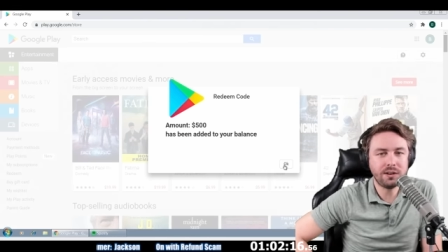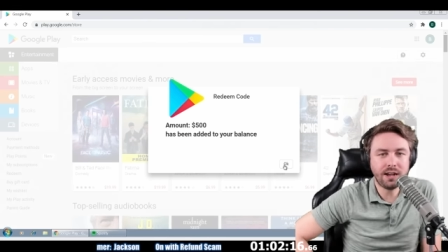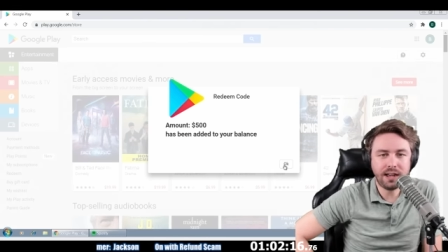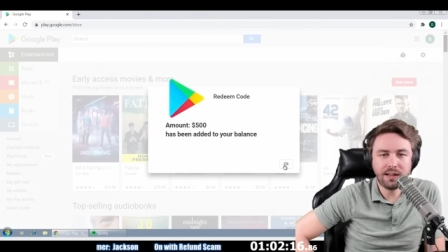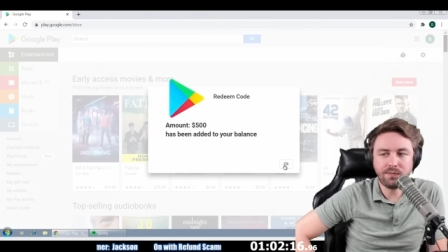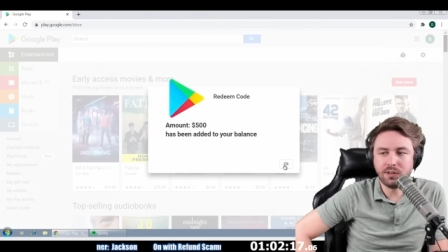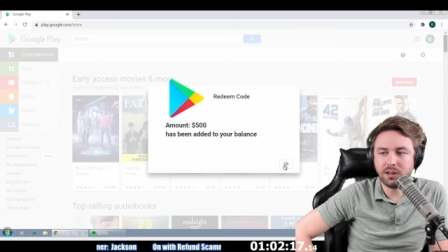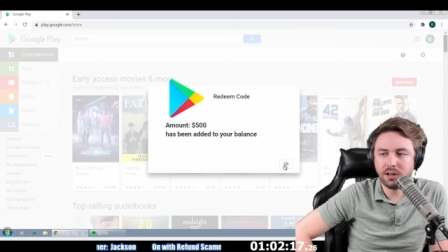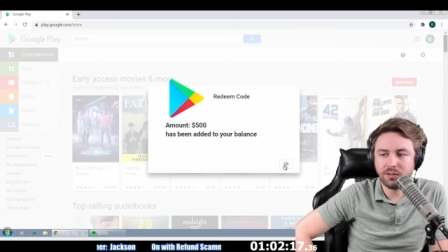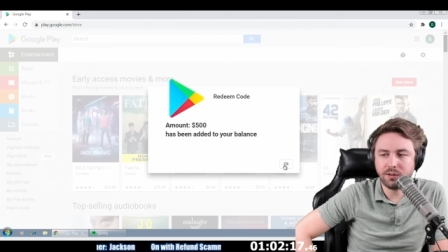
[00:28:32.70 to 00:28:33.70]
I have the
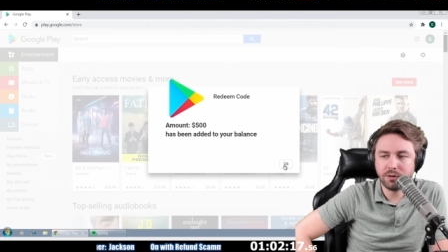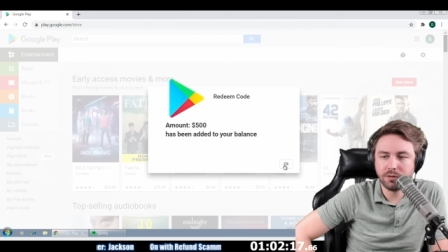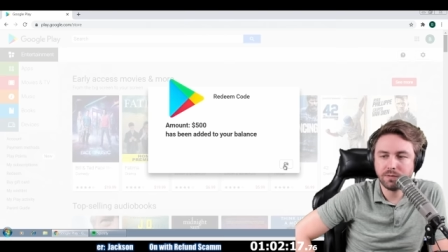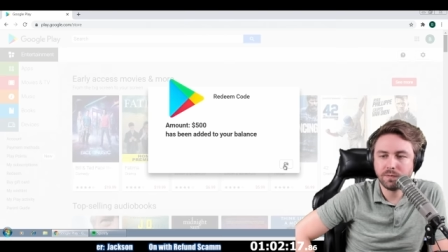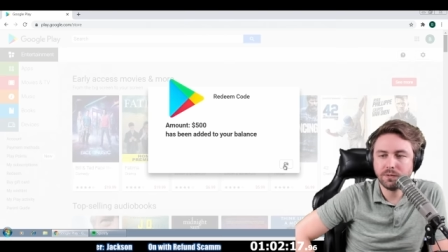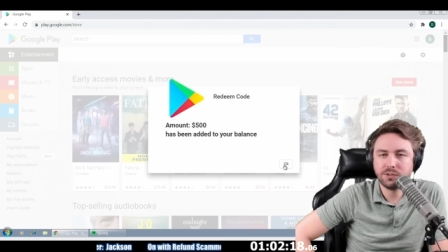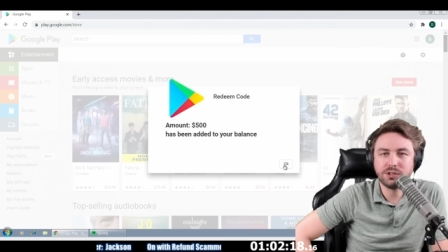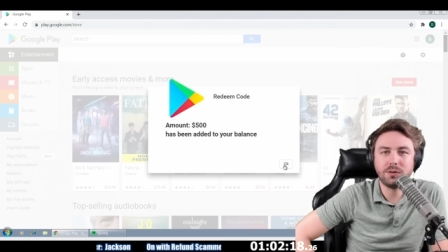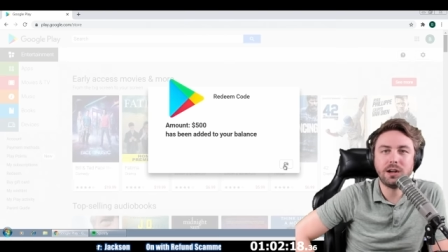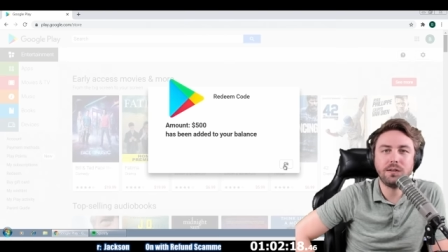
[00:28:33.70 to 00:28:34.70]
other.
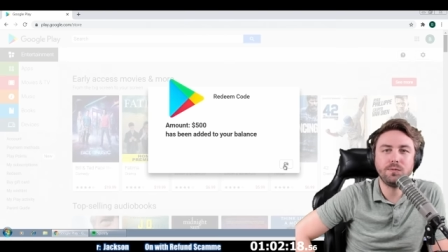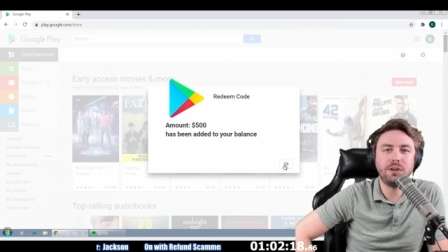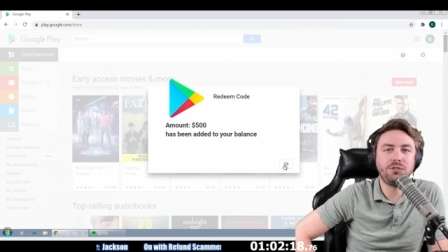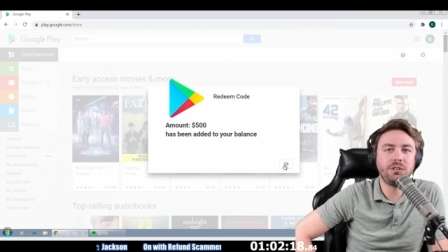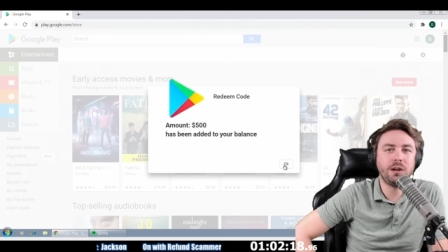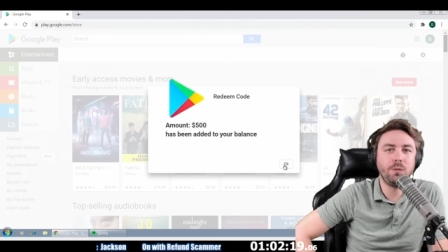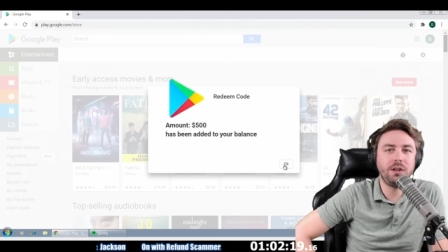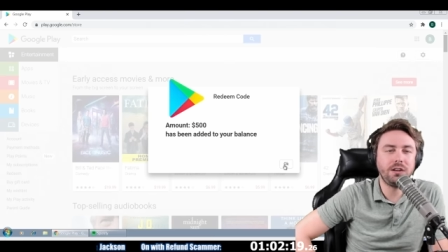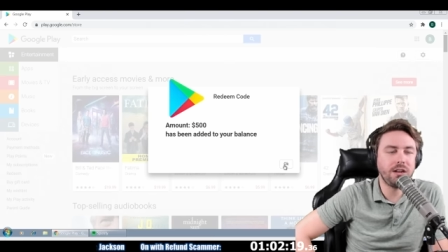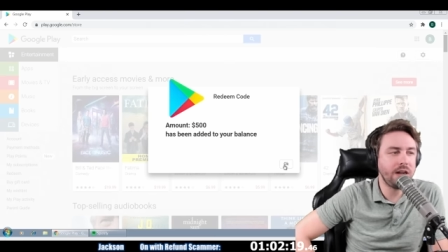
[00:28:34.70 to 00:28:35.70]
So, I, Richard, I went
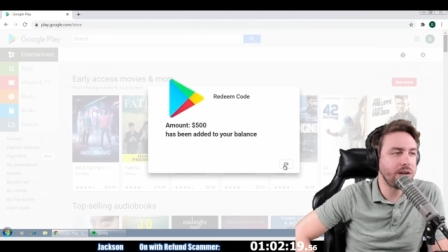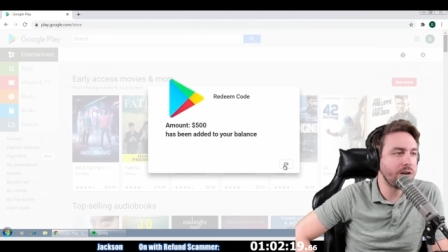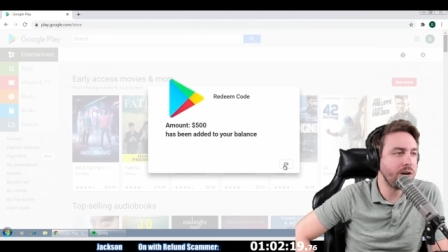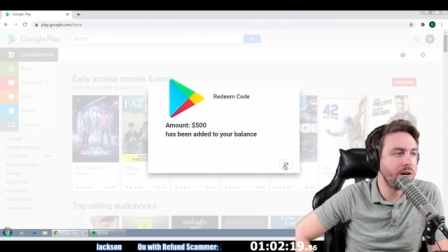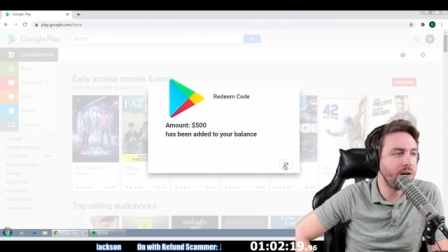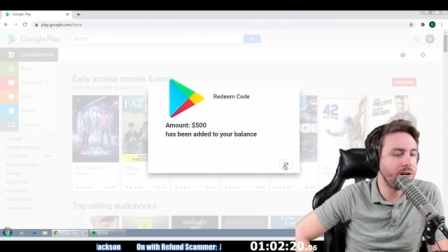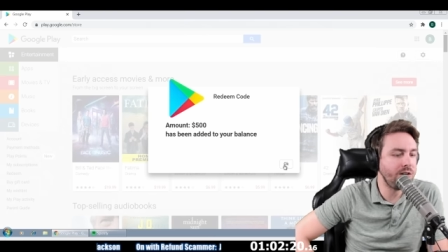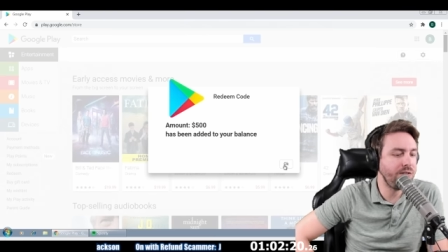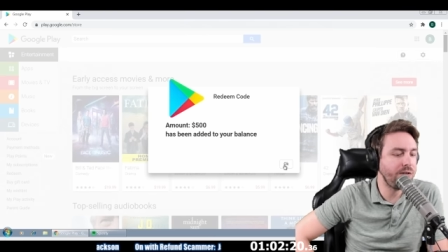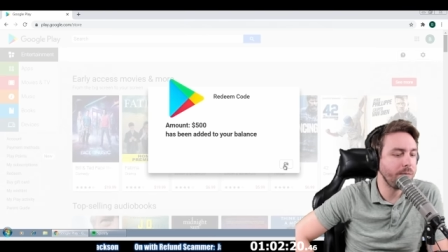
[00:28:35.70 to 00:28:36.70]
and got
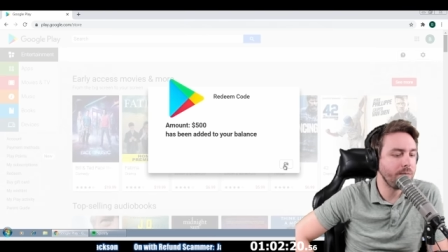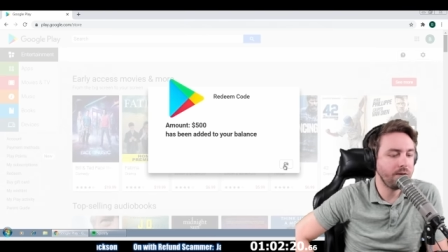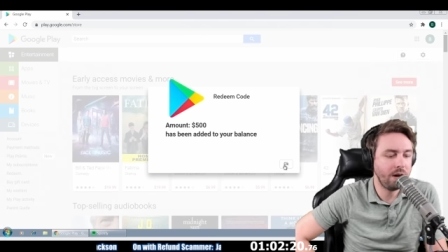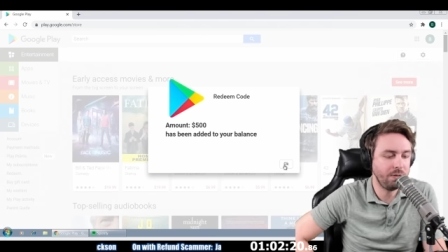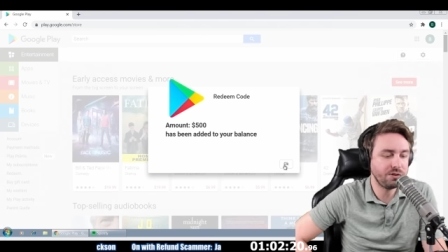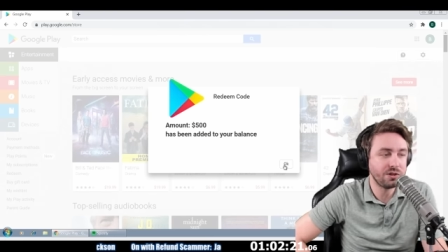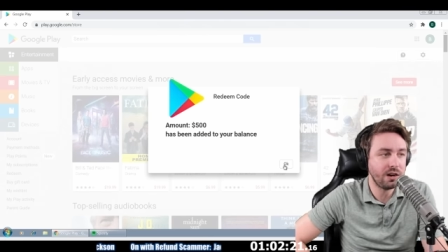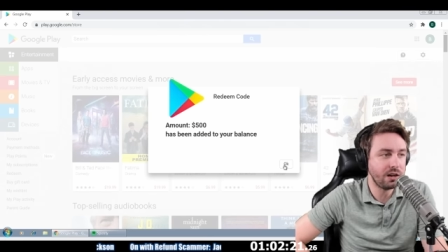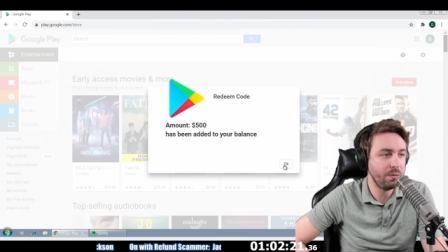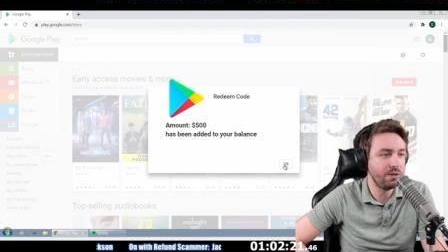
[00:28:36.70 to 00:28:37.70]
cards. I was
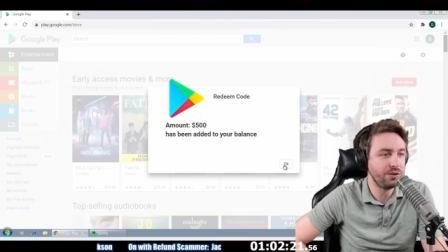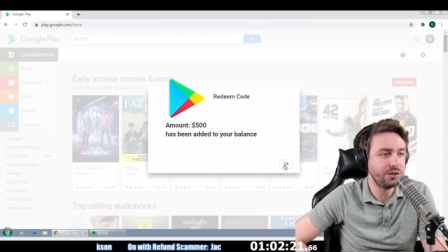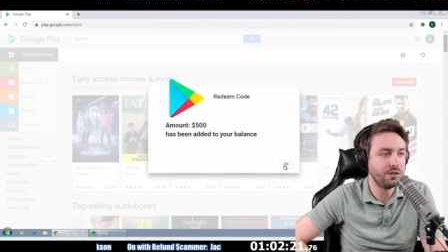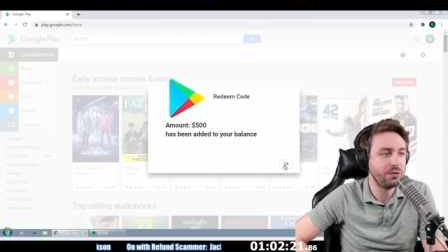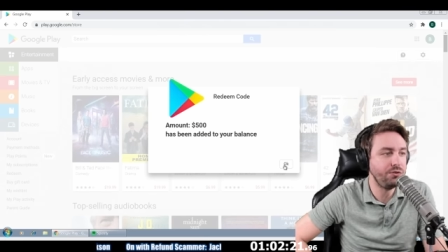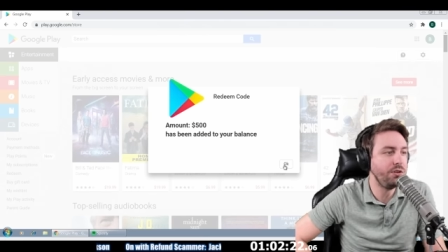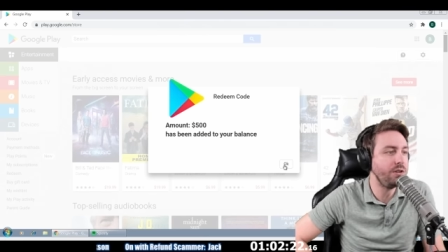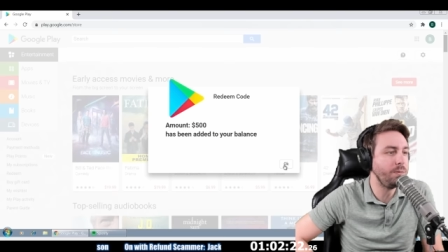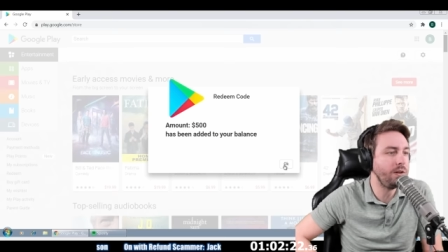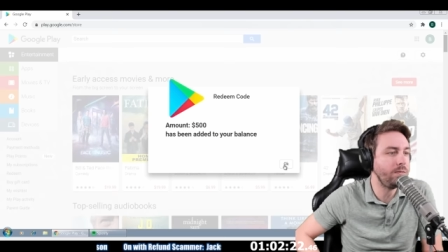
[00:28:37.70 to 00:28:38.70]
talking with this other
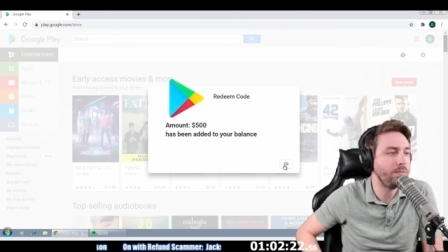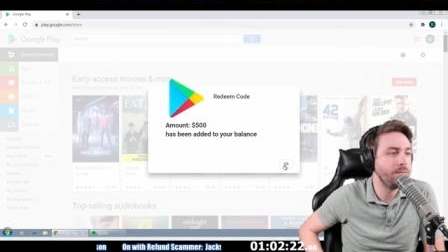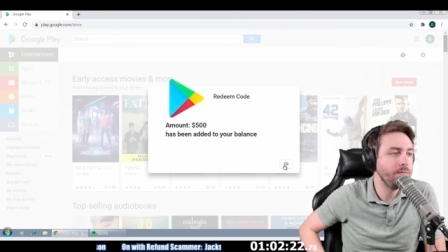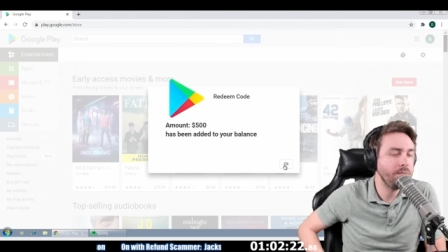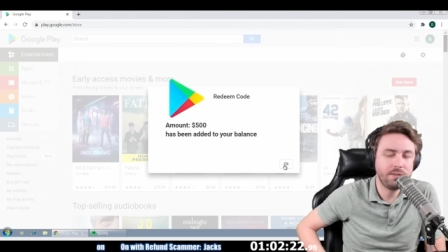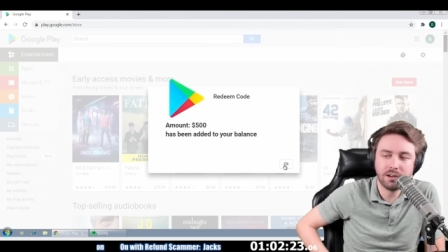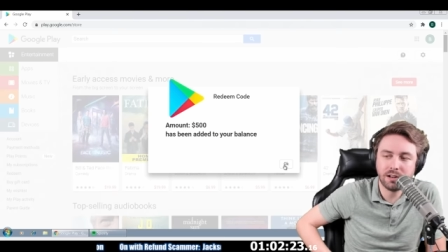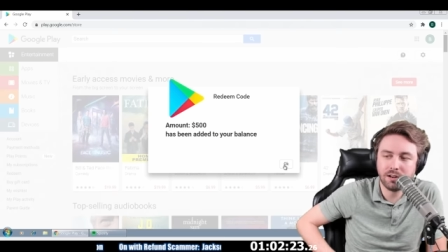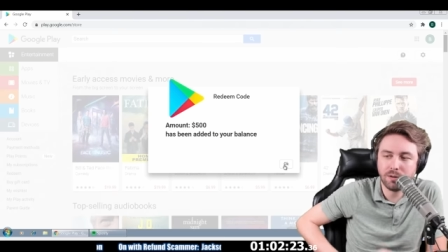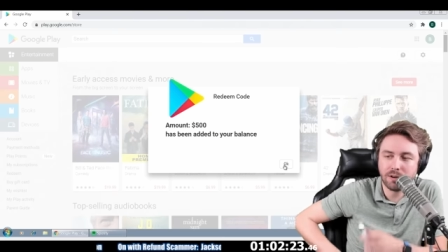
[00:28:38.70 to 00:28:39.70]
gentleman, and I
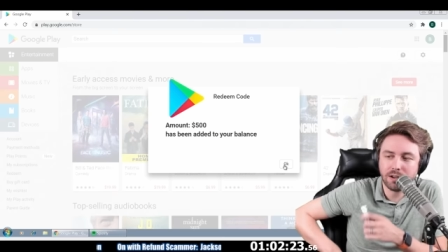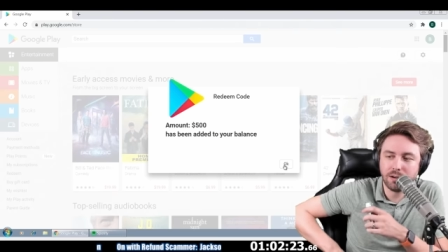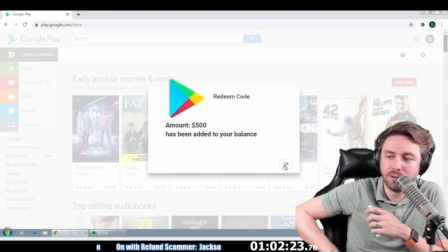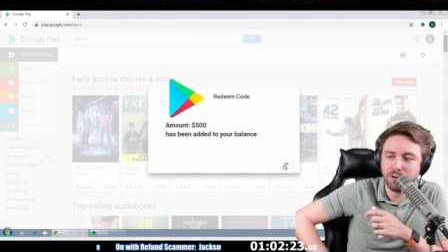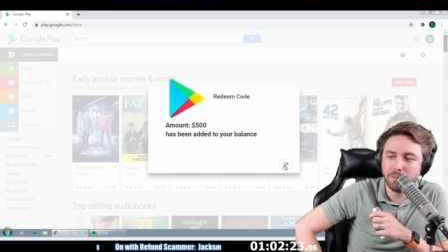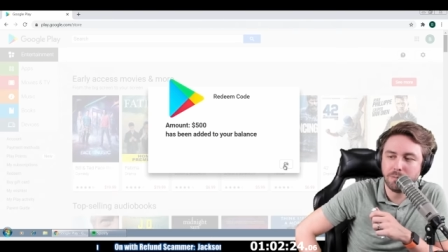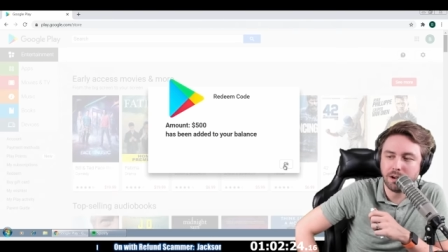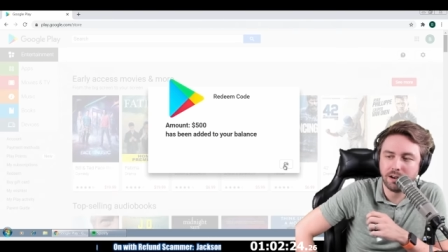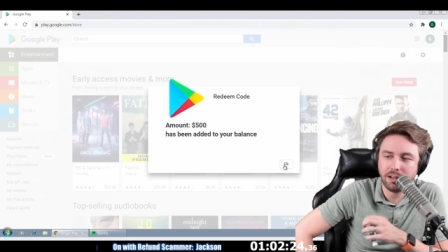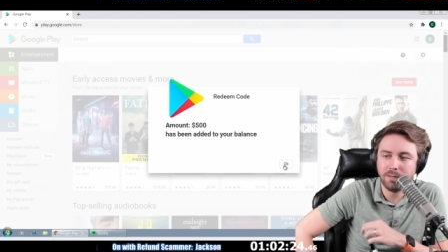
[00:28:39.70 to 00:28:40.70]
know I owe you
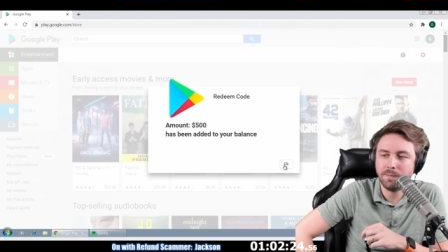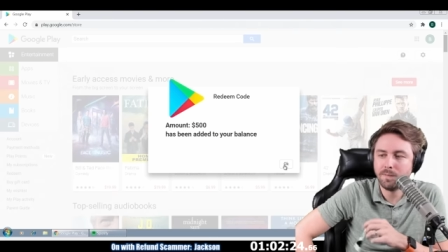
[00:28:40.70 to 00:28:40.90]
money.